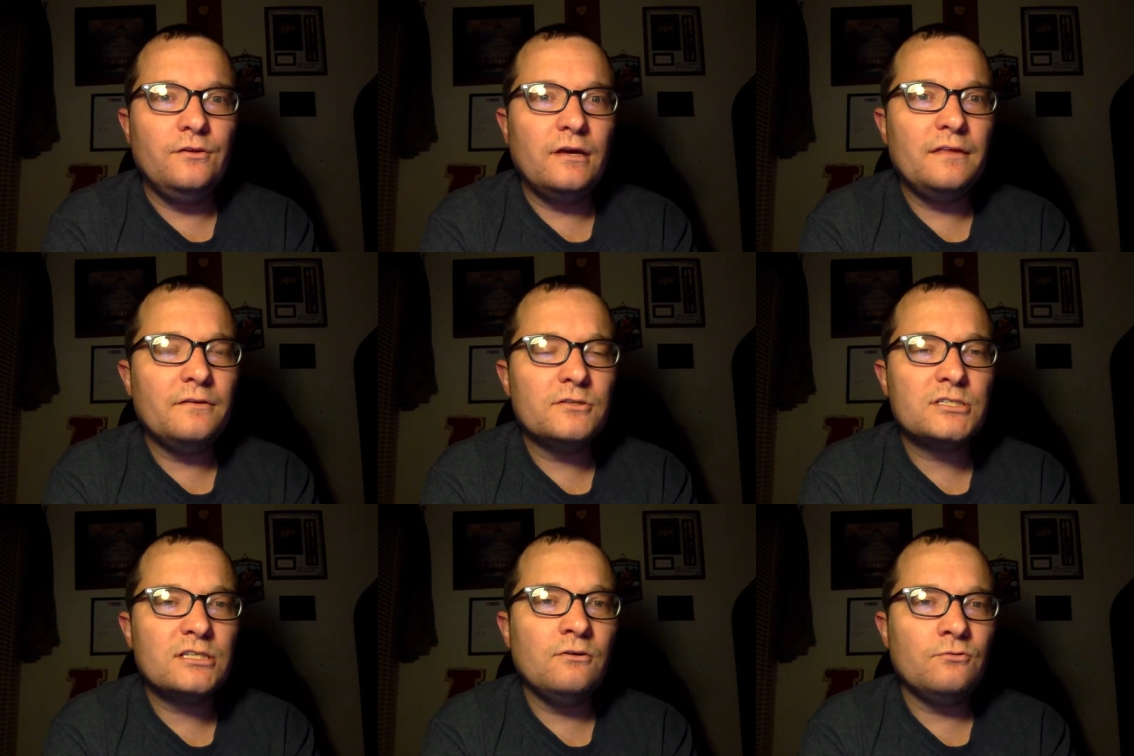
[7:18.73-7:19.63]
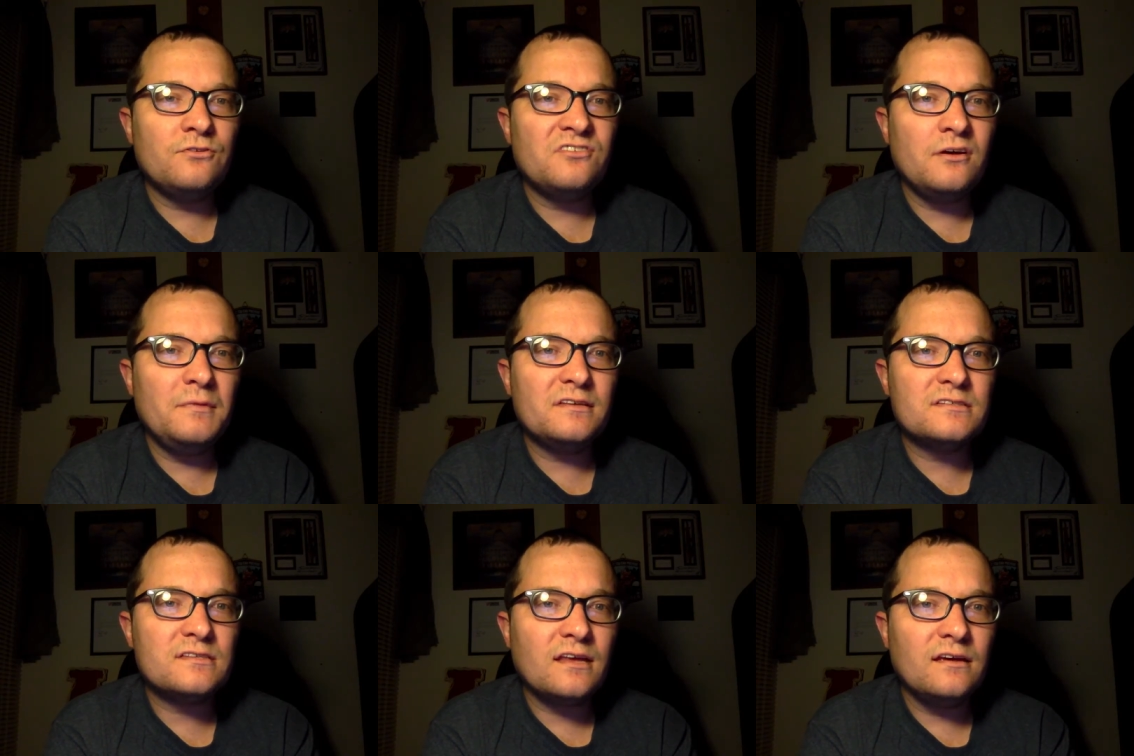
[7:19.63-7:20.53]
and there's still to some
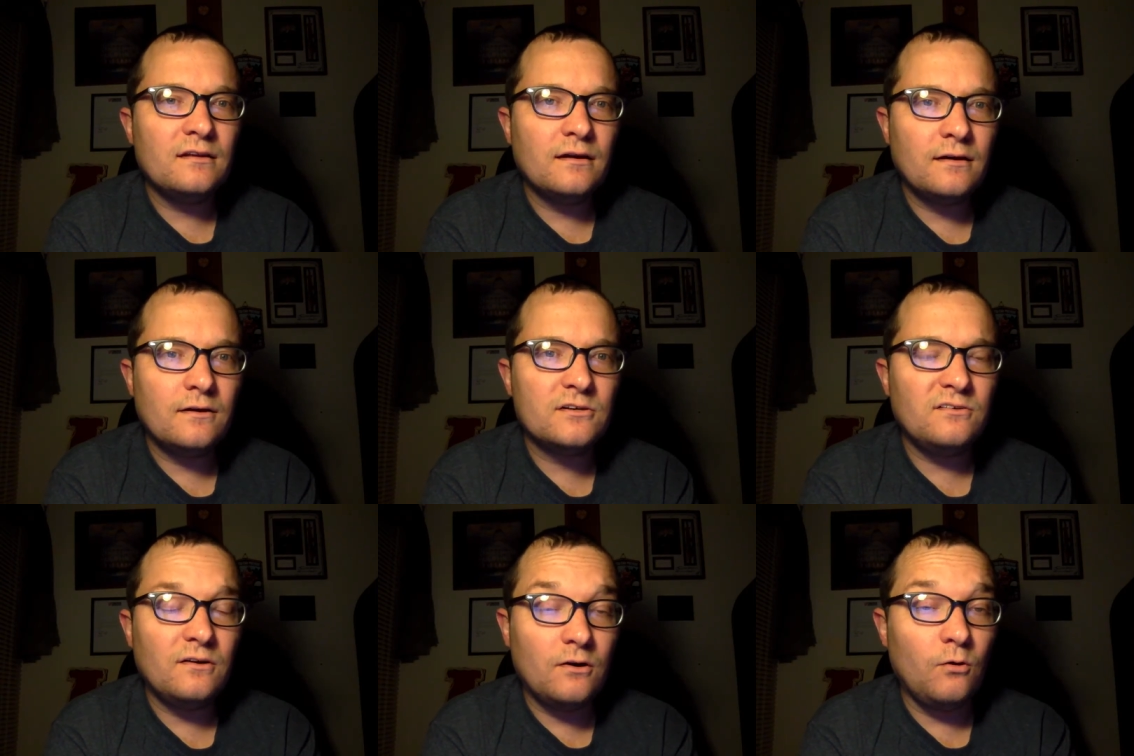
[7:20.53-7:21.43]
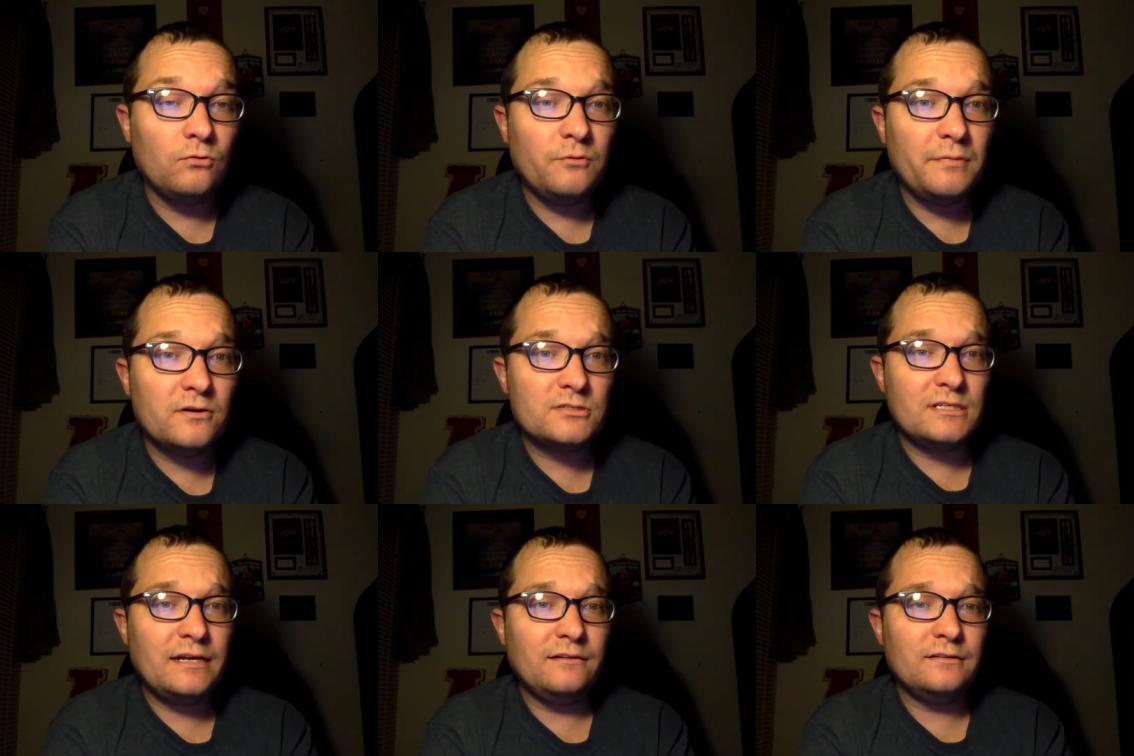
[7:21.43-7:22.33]
extent a cult of
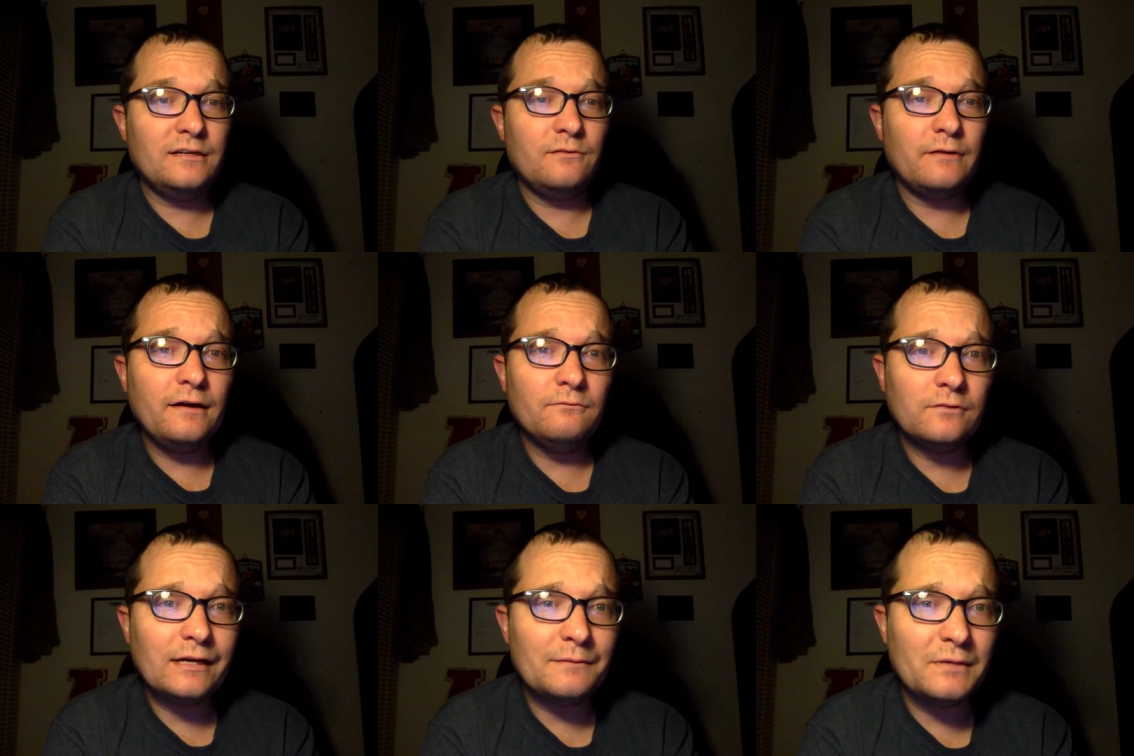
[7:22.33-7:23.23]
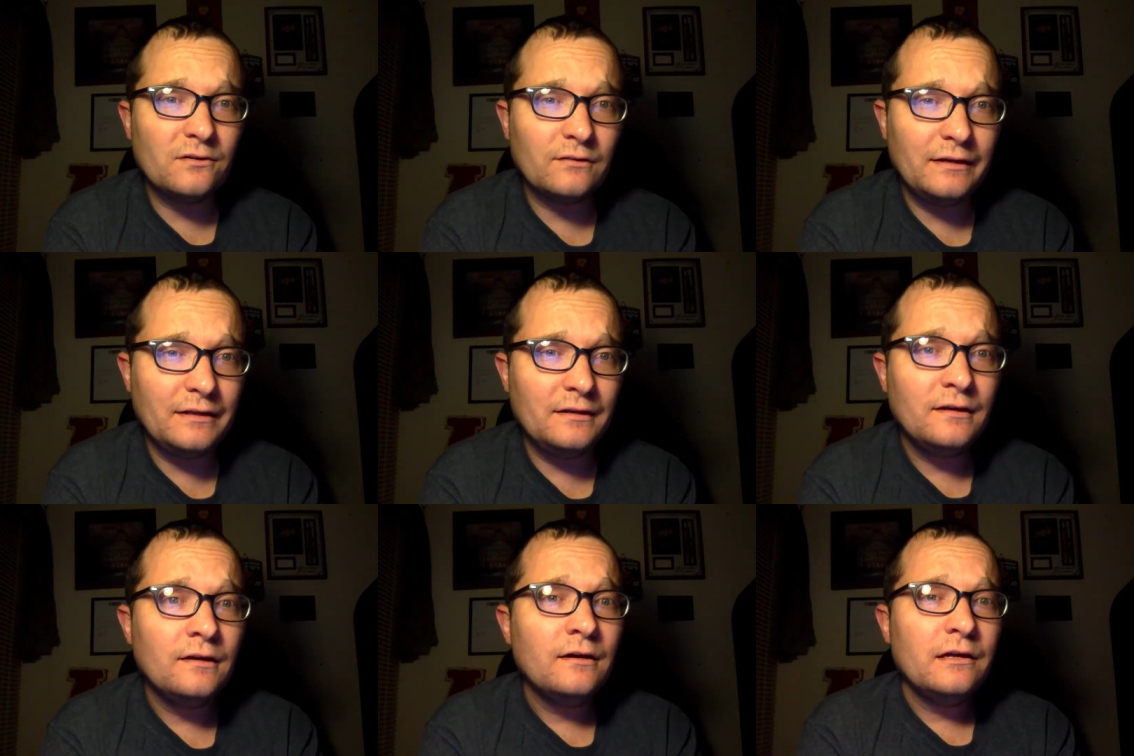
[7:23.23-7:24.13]
personality around Vladimir Lenin.
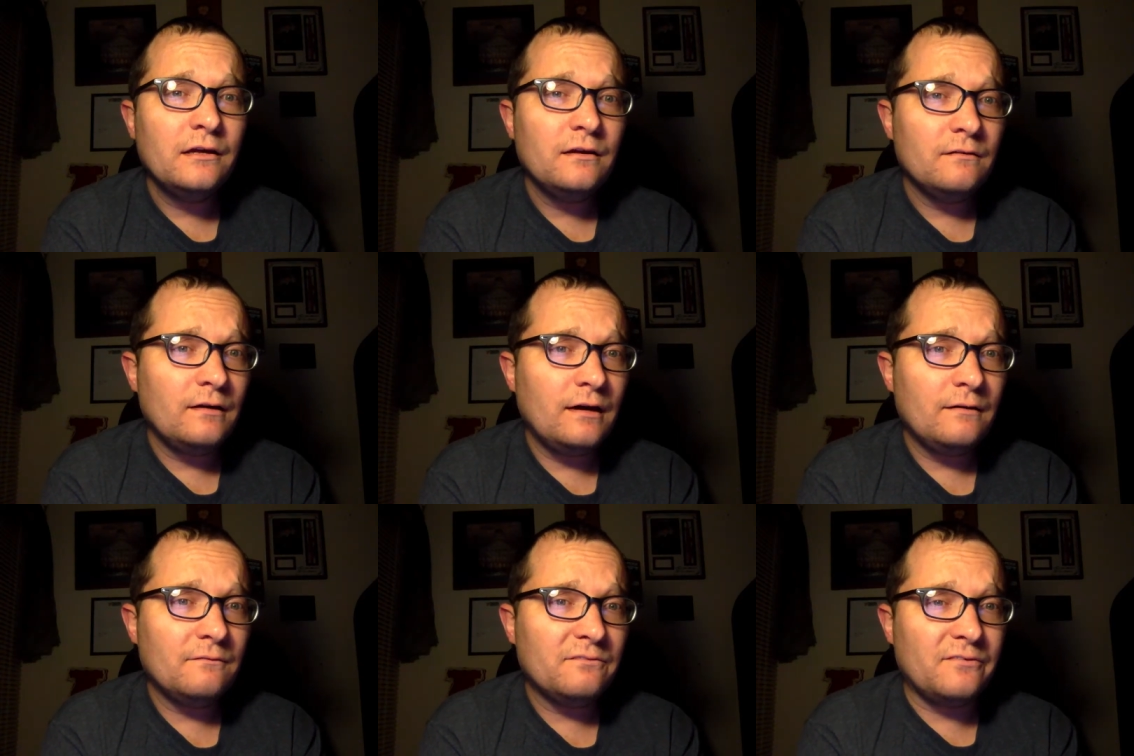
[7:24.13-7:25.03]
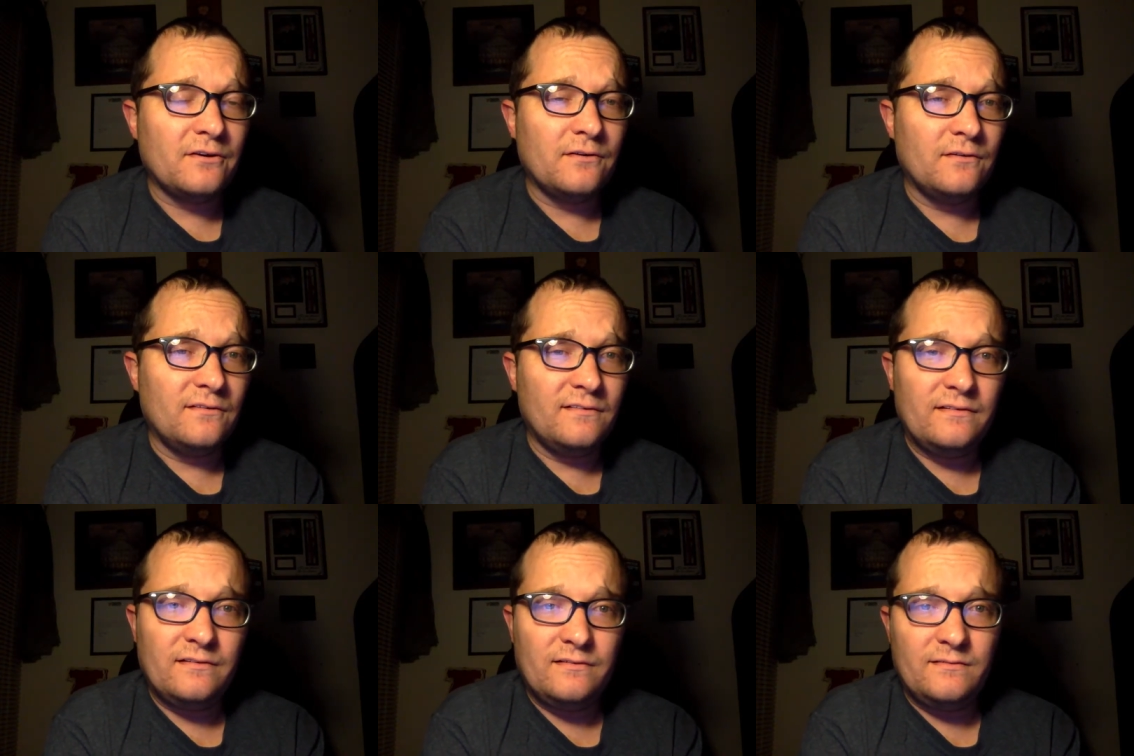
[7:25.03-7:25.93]
For,
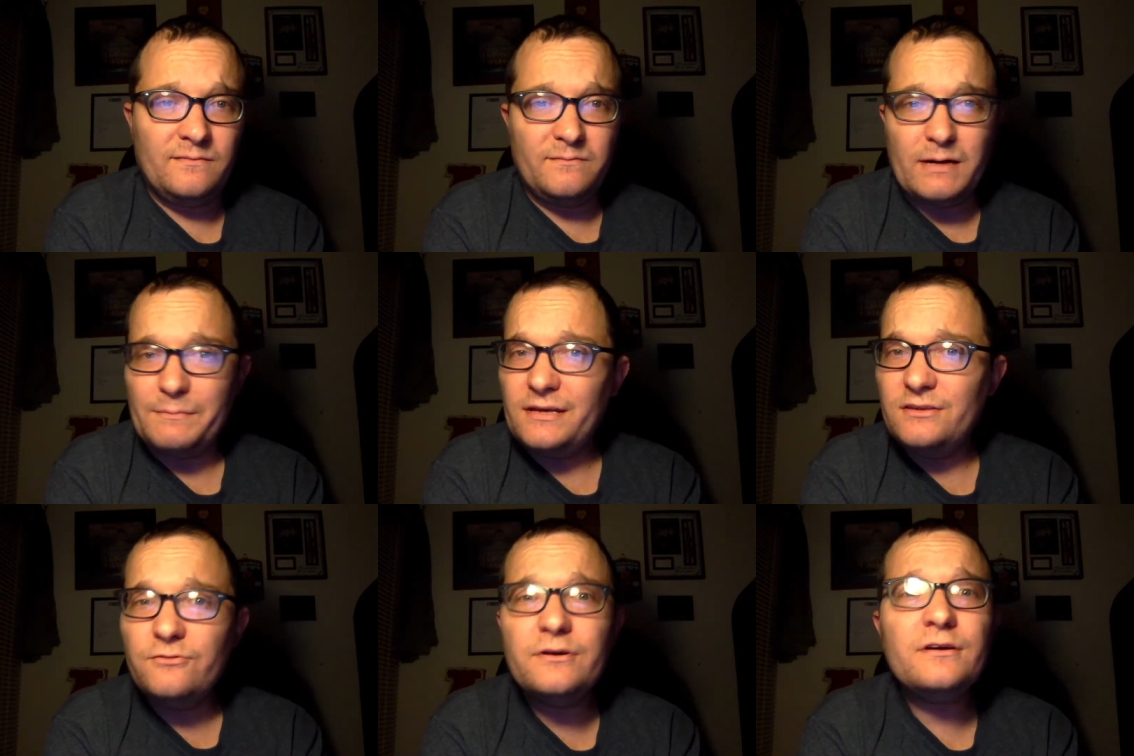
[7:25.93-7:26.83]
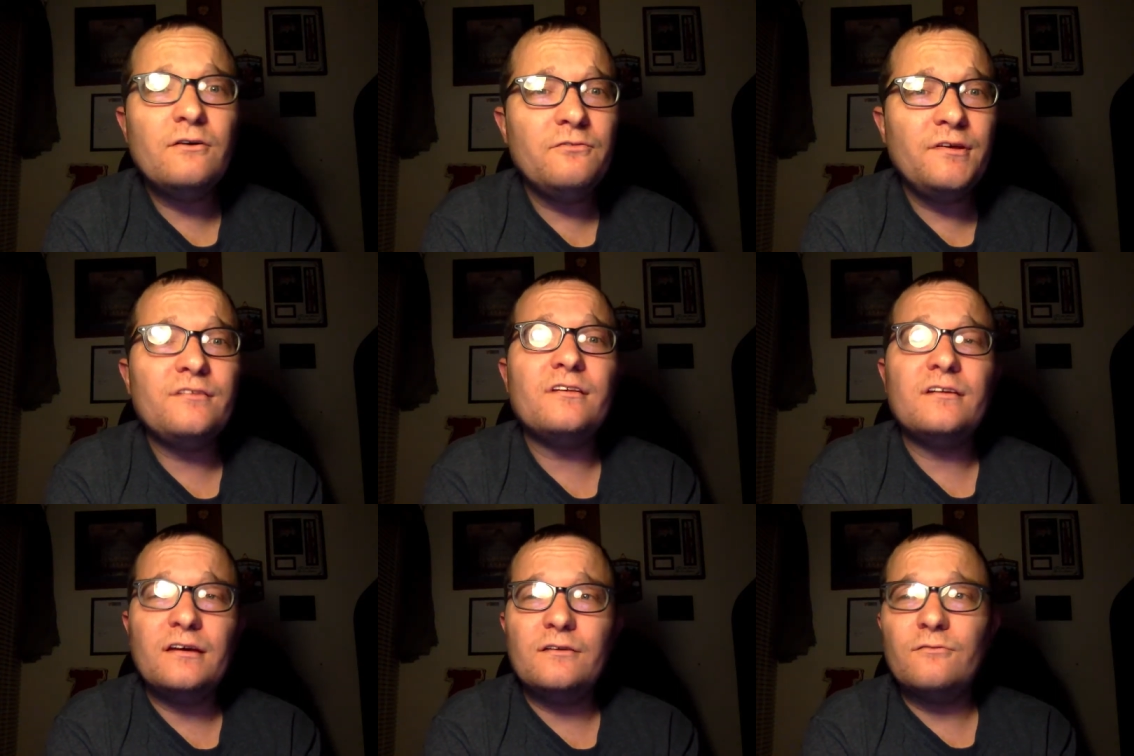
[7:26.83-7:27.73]
I mean, you can go
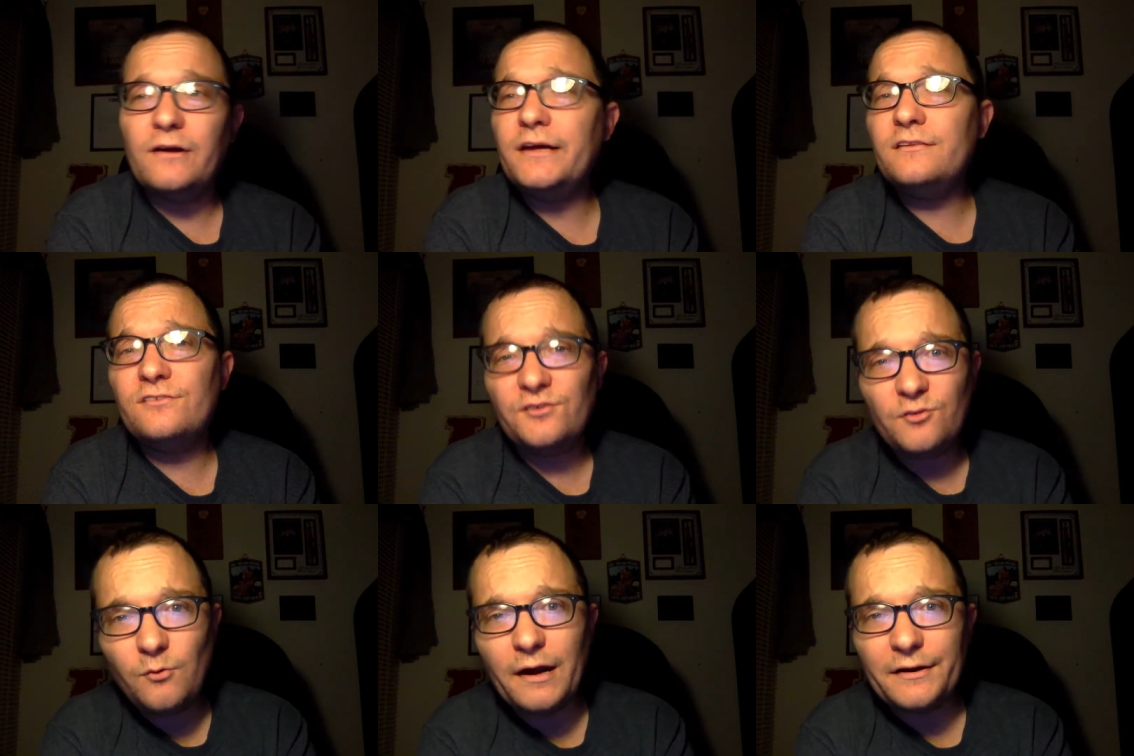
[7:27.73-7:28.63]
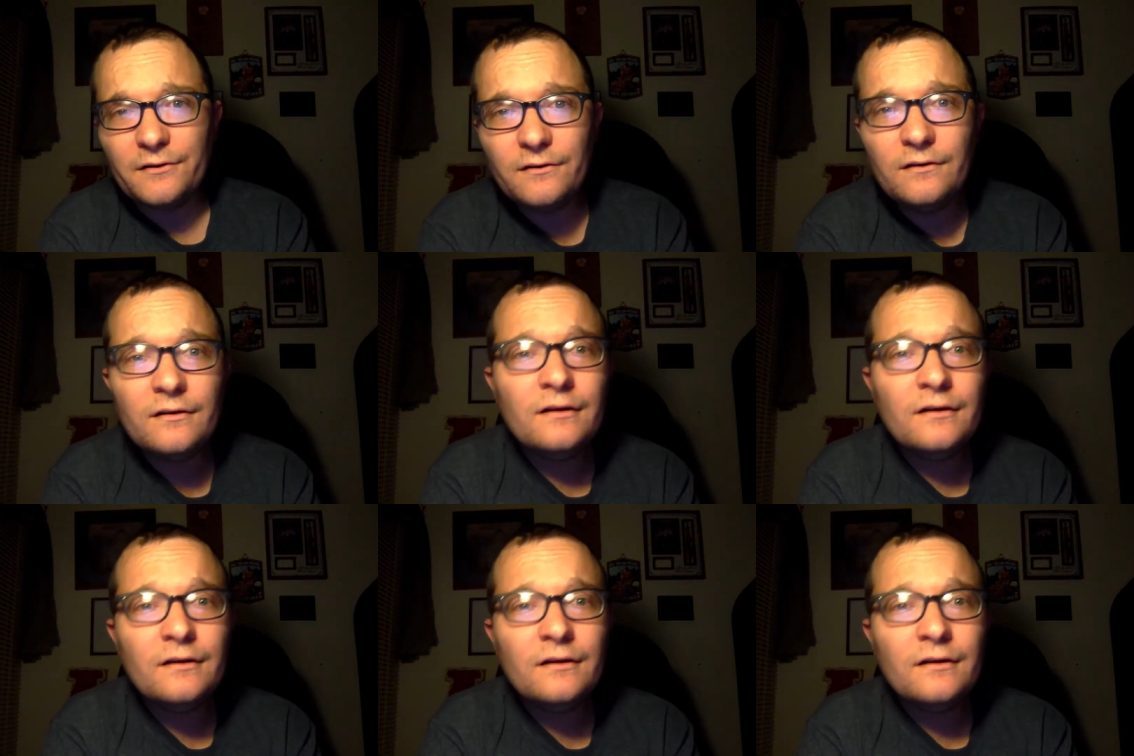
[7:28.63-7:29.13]
visit in Red Square